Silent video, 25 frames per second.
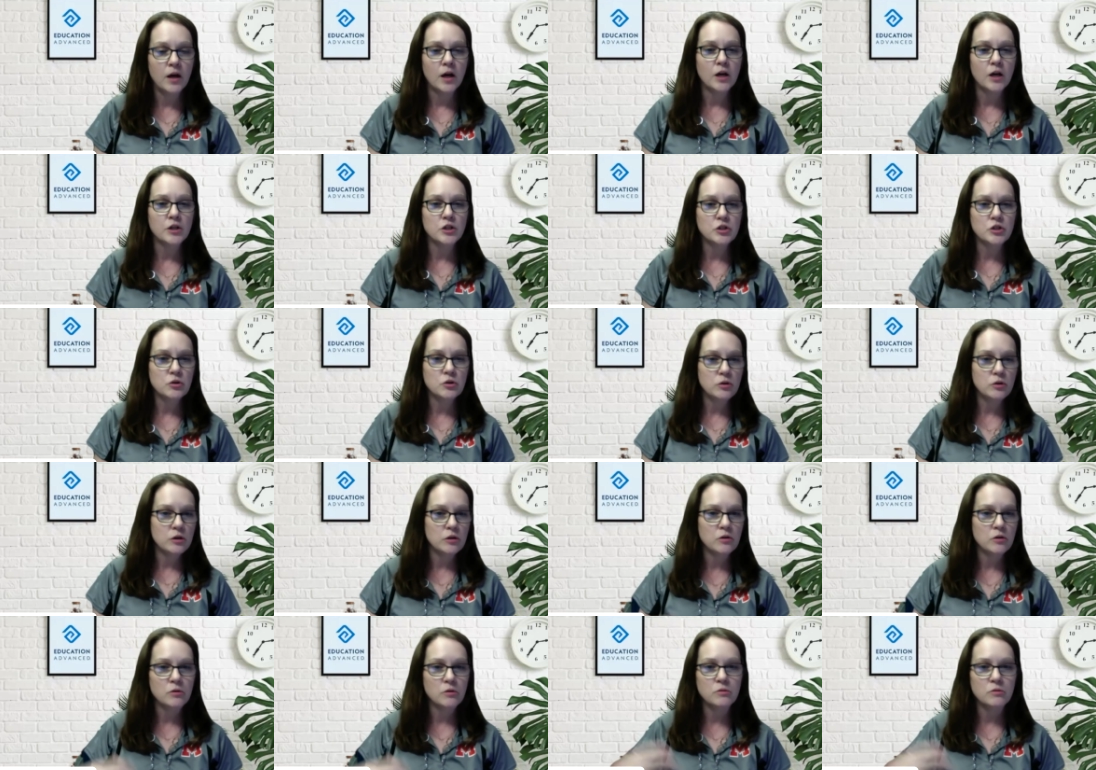a
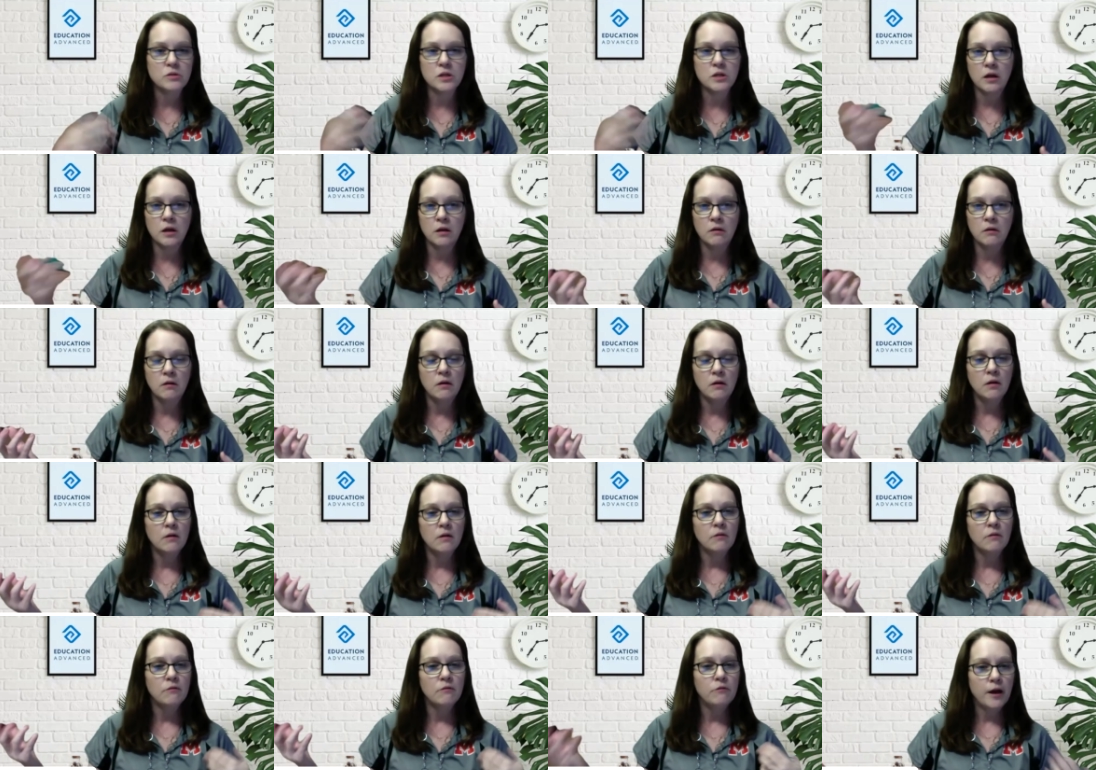student who's in
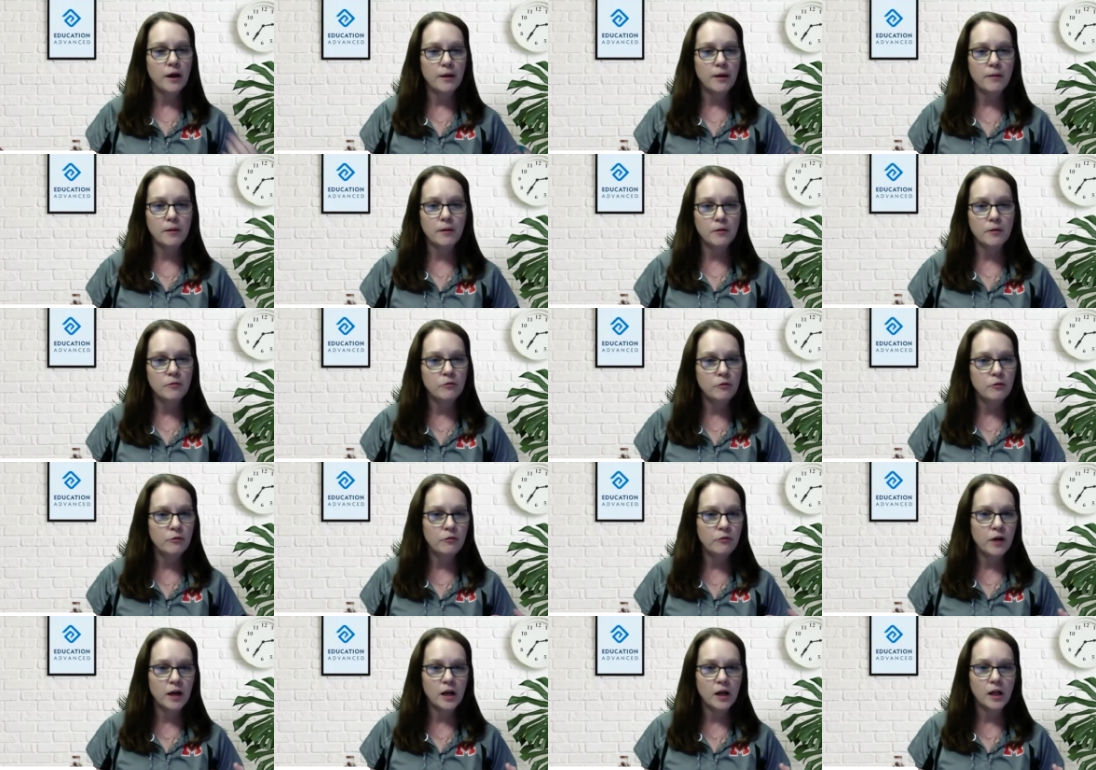vet the
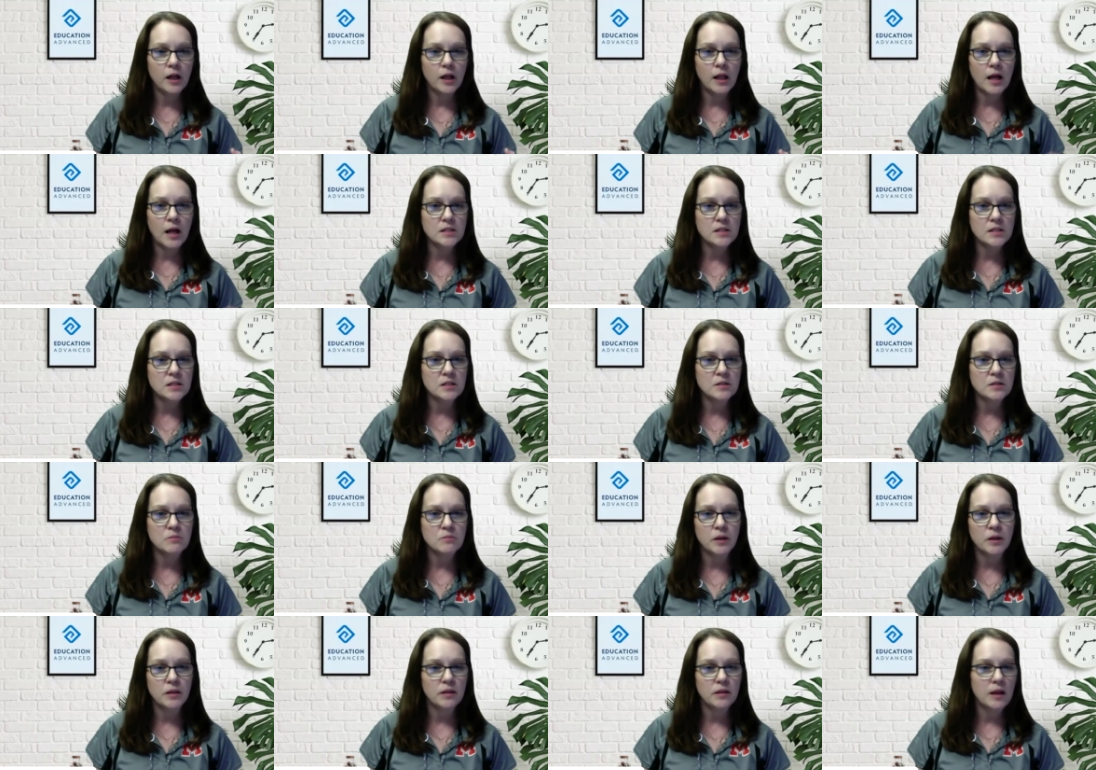vet classes,
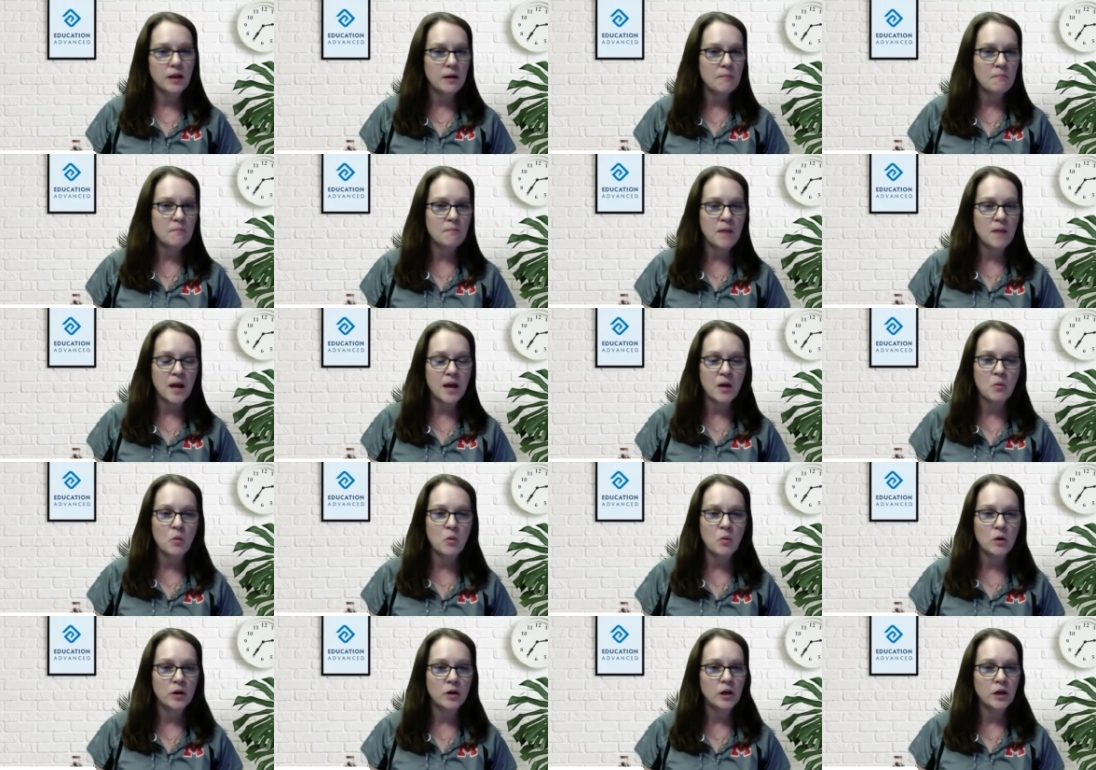but they may
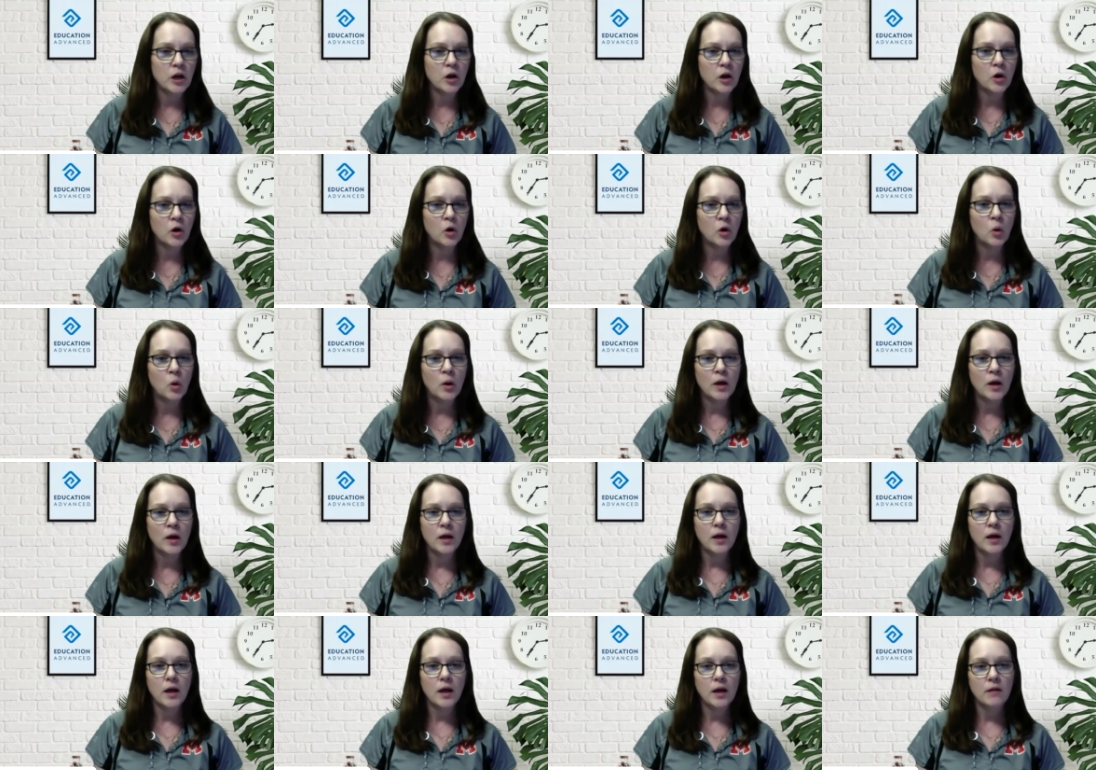want to go
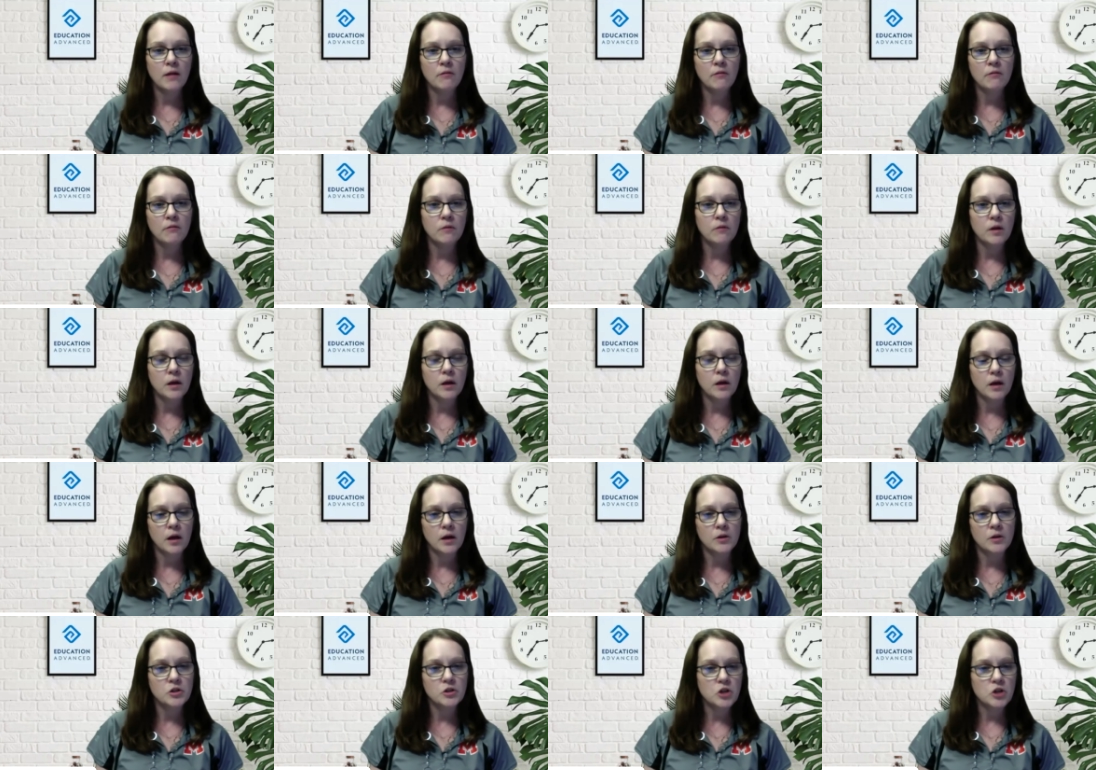and a
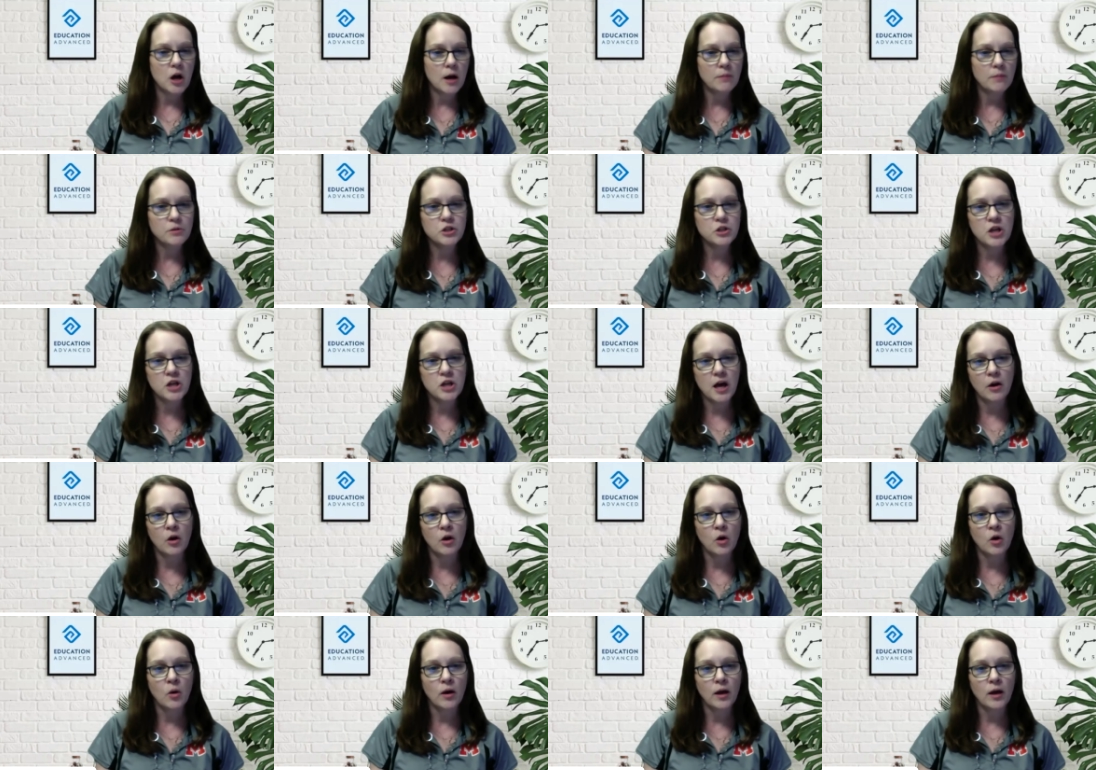uh, job
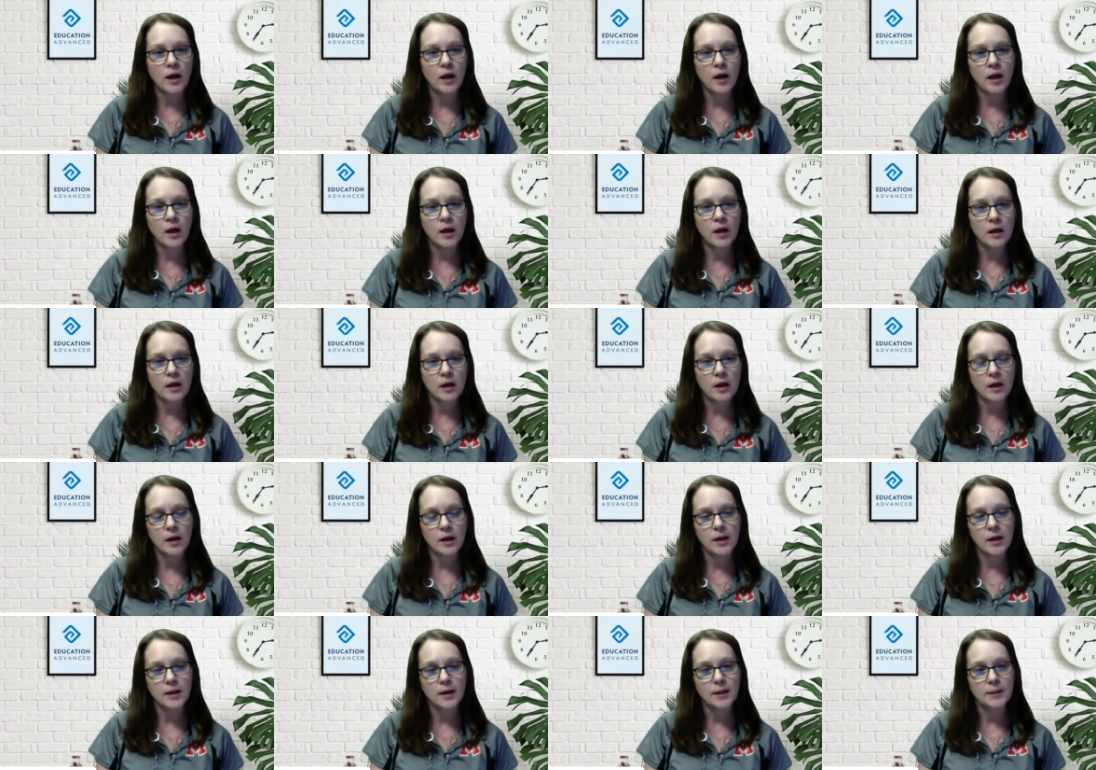shadow a,
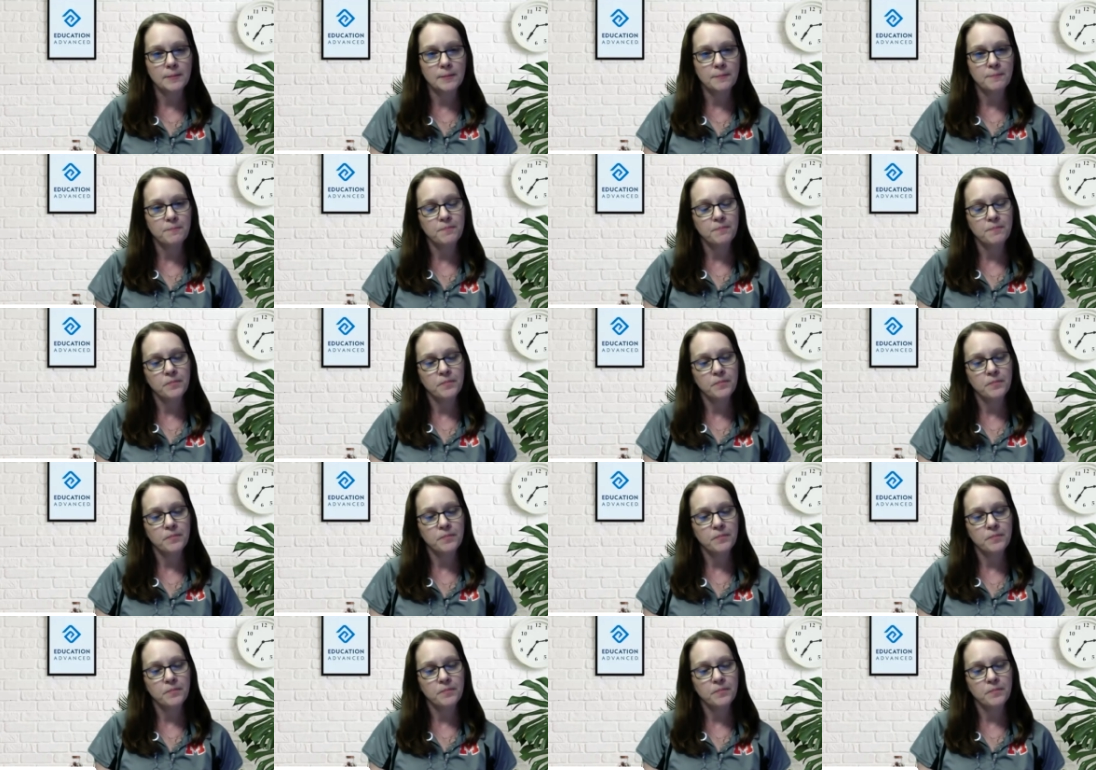um,